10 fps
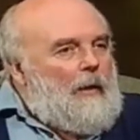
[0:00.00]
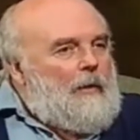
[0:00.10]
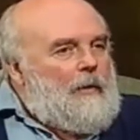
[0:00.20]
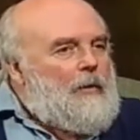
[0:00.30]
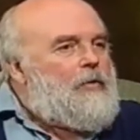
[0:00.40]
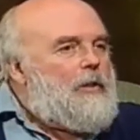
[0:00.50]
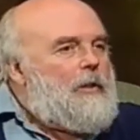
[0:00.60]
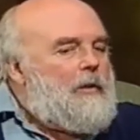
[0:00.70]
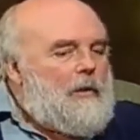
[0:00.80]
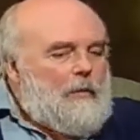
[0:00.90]
the interesting
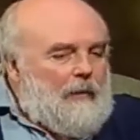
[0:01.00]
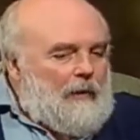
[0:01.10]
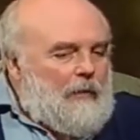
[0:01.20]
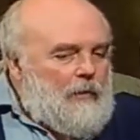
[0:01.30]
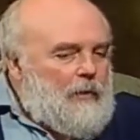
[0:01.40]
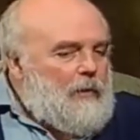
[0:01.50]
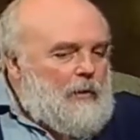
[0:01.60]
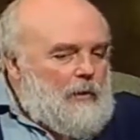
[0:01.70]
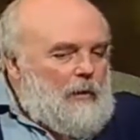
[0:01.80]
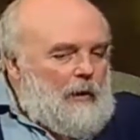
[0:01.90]
thing about this
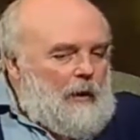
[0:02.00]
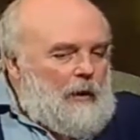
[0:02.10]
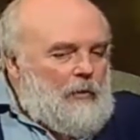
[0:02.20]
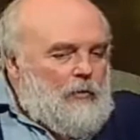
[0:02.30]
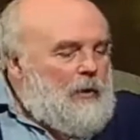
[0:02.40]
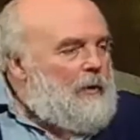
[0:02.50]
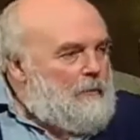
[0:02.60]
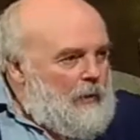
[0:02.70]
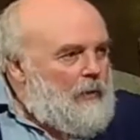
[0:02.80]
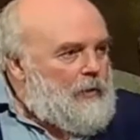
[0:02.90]
is it's really a
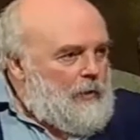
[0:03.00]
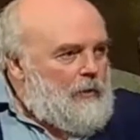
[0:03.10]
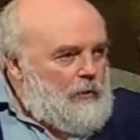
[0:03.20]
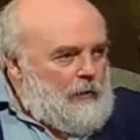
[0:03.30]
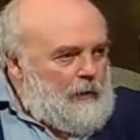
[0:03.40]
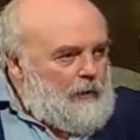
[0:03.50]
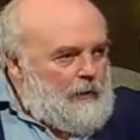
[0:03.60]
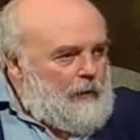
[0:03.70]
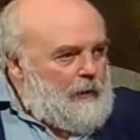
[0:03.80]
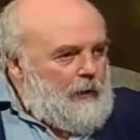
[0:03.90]
process-oriented
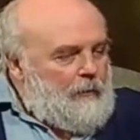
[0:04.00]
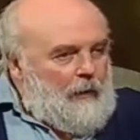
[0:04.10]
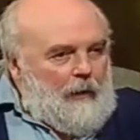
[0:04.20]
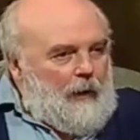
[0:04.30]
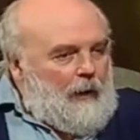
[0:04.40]
therapy,